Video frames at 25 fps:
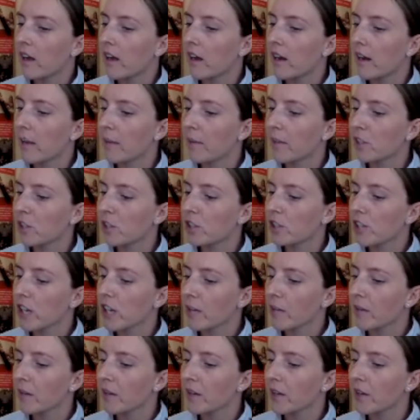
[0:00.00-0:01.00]
Let me just check
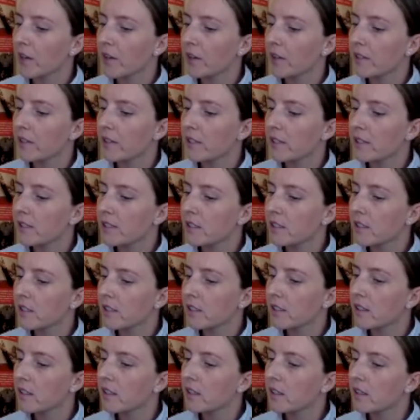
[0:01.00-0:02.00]
my notes.
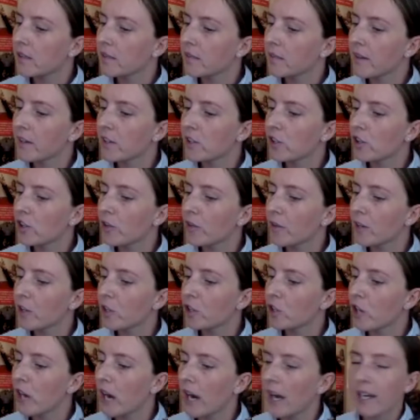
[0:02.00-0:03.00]
Make sure I'm on
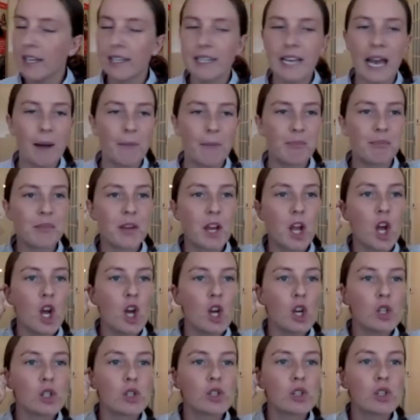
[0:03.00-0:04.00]
track. Yeah.
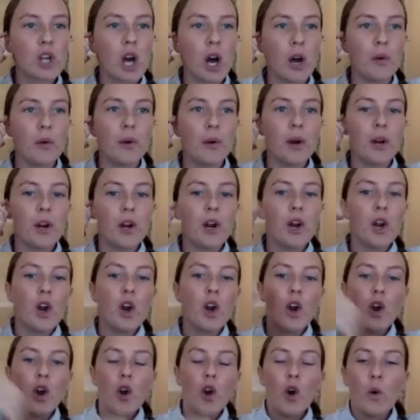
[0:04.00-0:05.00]
So
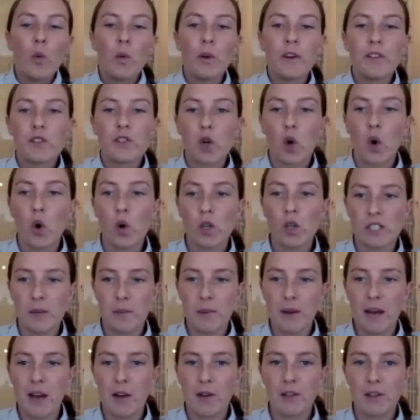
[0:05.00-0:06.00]
we talked
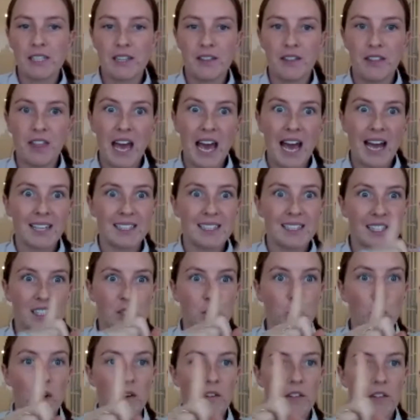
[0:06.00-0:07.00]
about that. That's
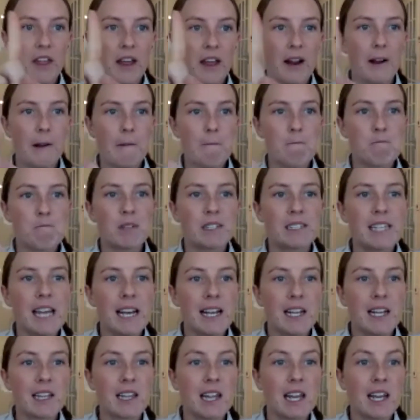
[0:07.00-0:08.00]
one thing.
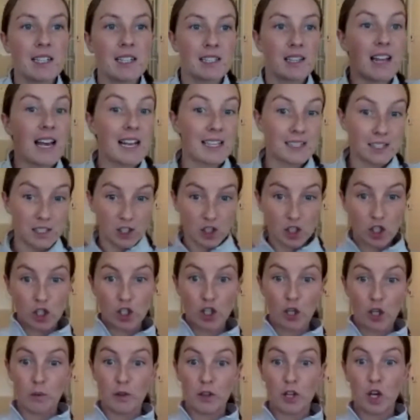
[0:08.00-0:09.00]
Second thing, so that's to
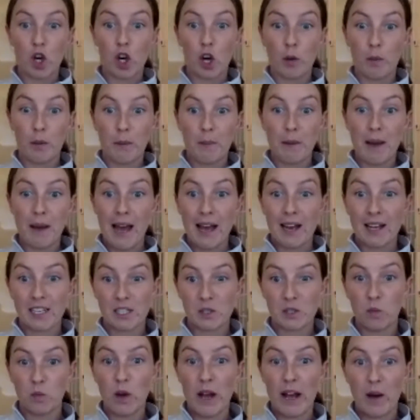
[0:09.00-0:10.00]
do with the upper back
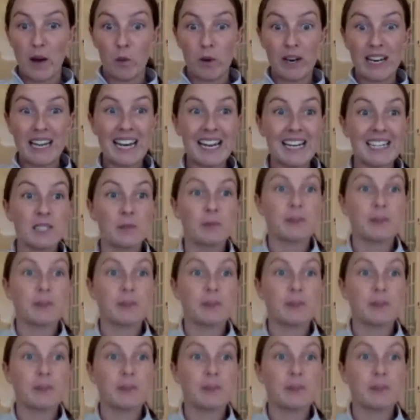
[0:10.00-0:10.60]
as well. We need to